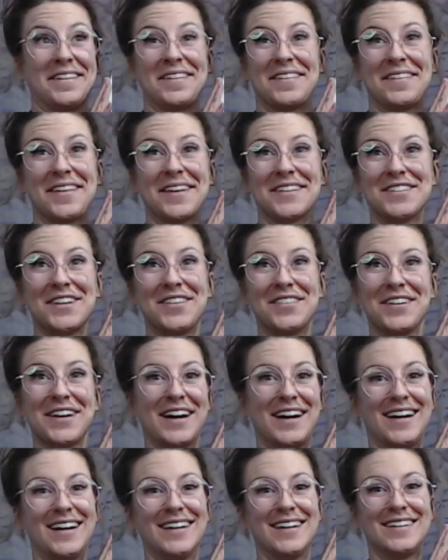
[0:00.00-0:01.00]
That's all we
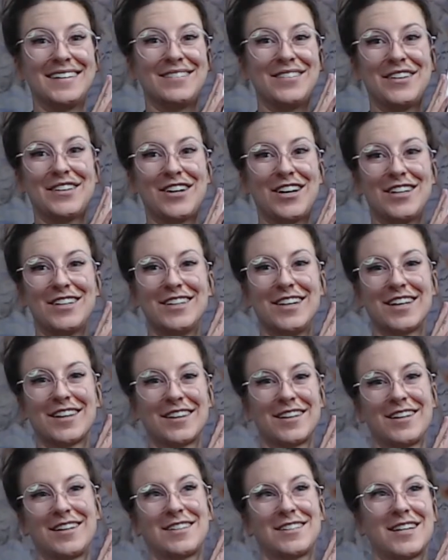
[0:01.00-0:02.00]
got. We got
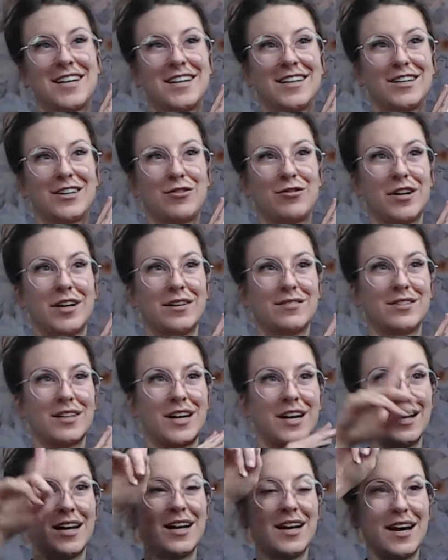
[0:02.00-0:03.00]
nothing exciting and creative
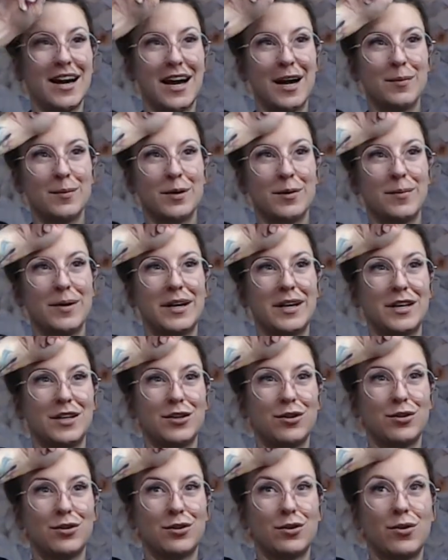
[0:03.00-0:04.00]
today. I'm gonna make a
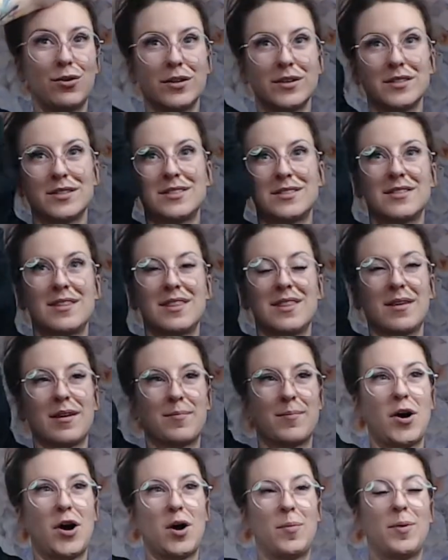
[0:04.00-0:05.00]
unicorn
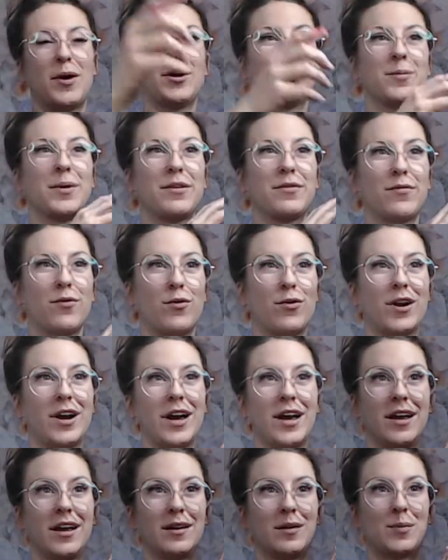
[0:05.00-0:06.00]
like, pop out of my
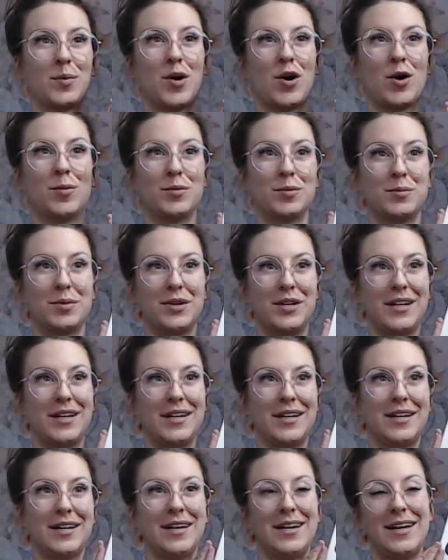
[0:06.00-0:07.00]
forehead,
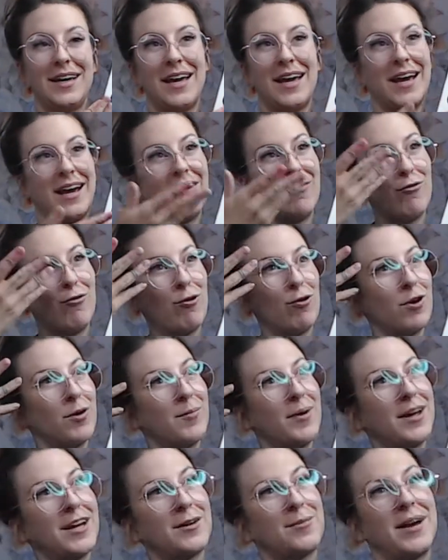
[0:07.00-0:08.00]
probably, or
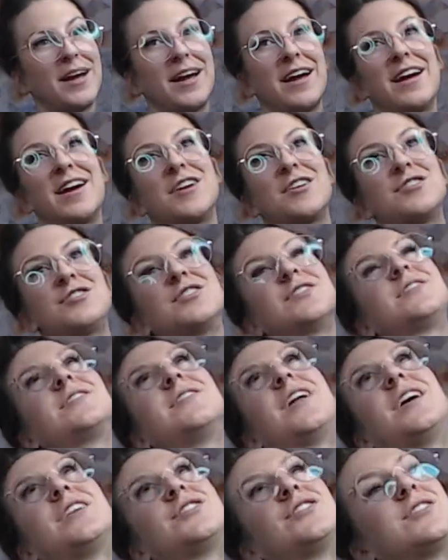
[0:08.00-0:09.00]
make my hair just
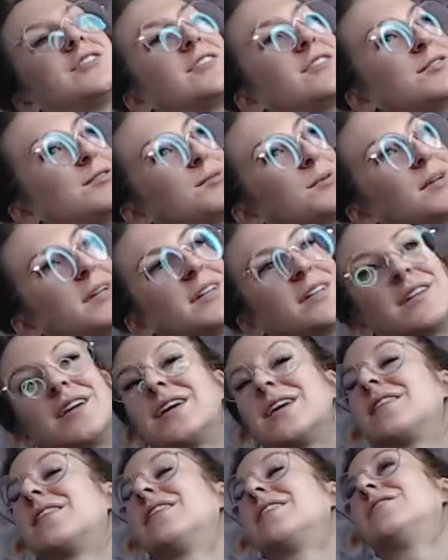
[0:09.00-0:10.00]
luscious in the wind
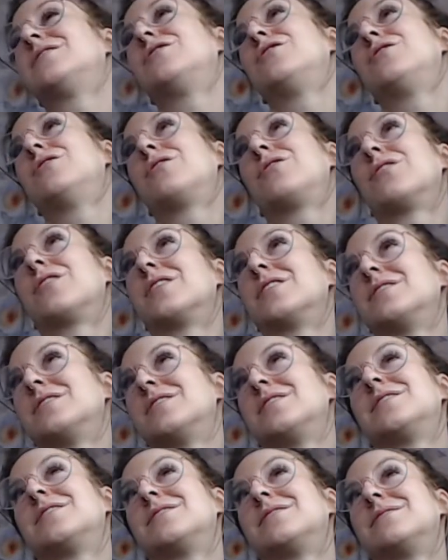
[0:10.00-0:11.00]
like this
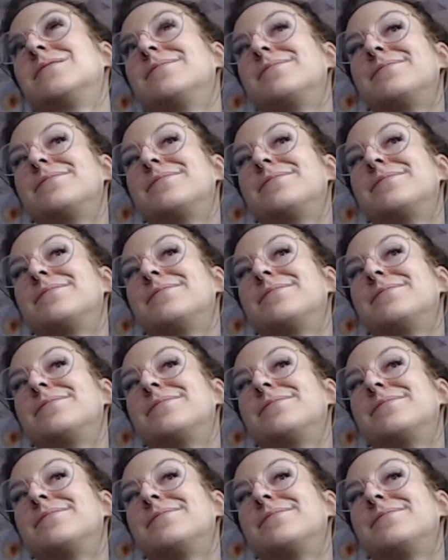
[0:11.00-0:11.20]
unicorn's.